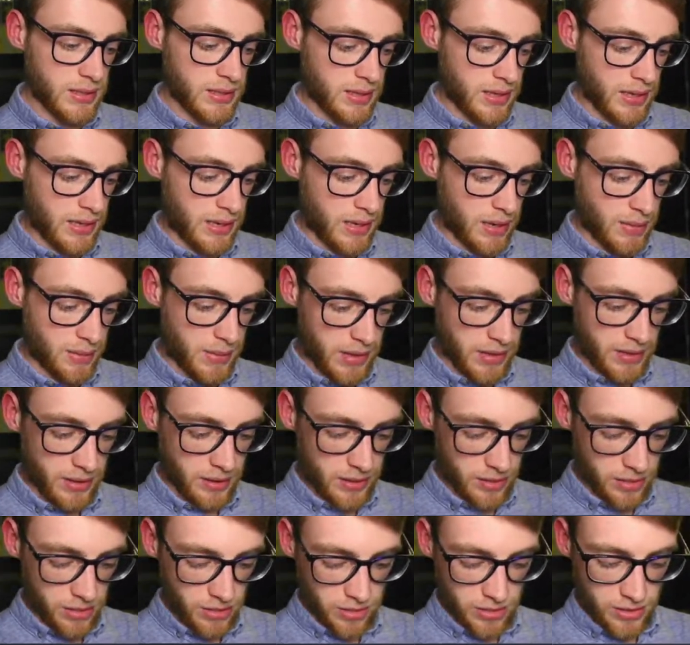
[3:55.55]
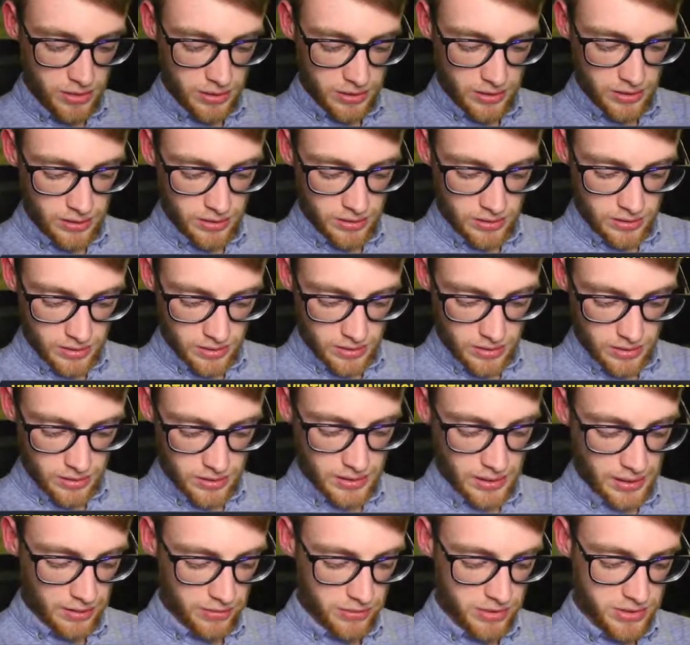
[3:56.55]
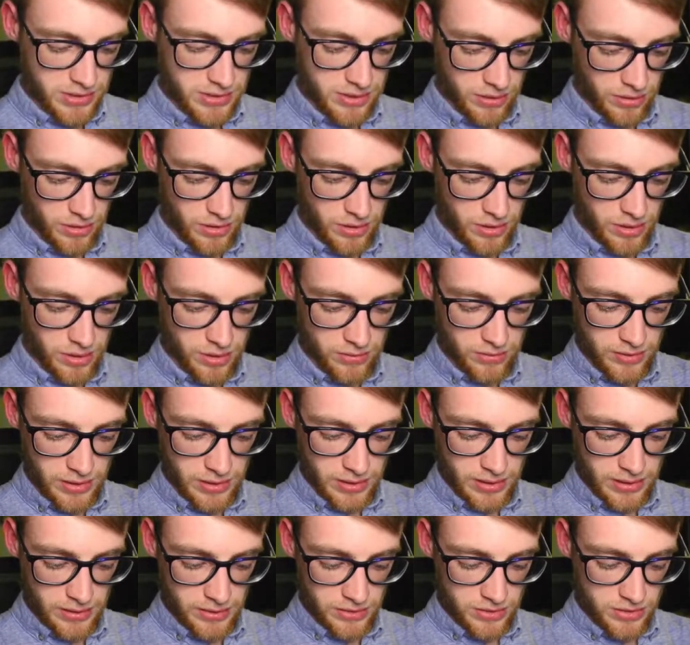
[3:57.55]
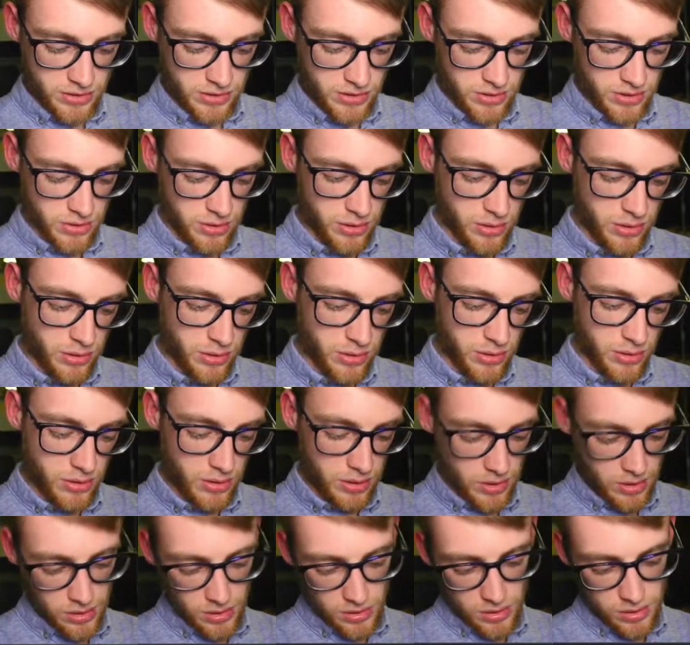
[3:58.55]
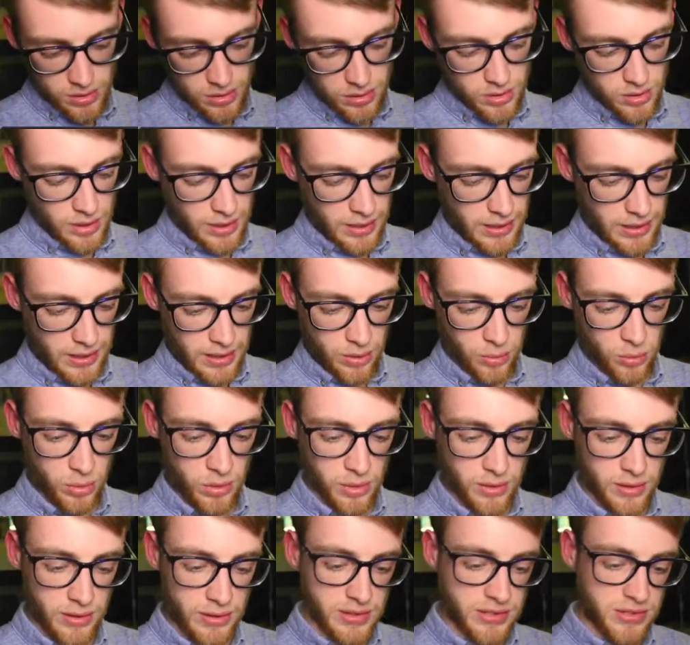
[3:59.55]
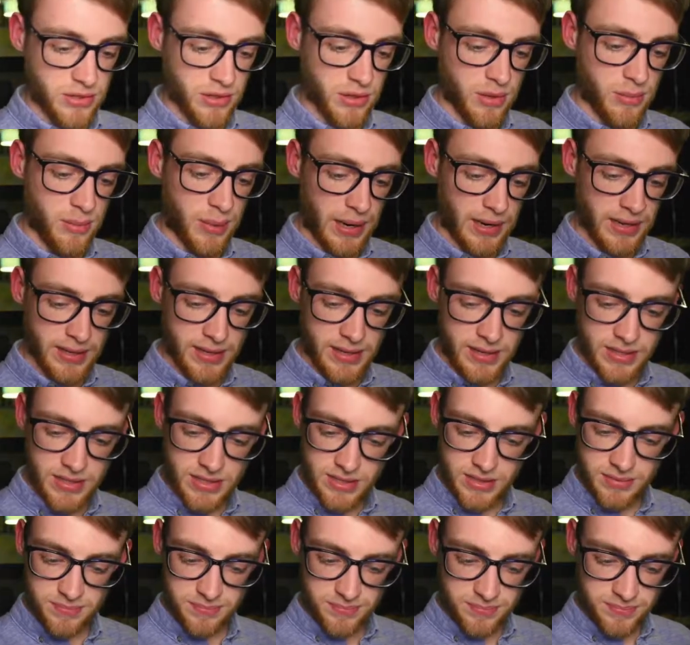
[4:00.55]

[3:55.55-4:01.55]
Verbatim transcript: um, and then I think it carries on over into uh, one of these other packets.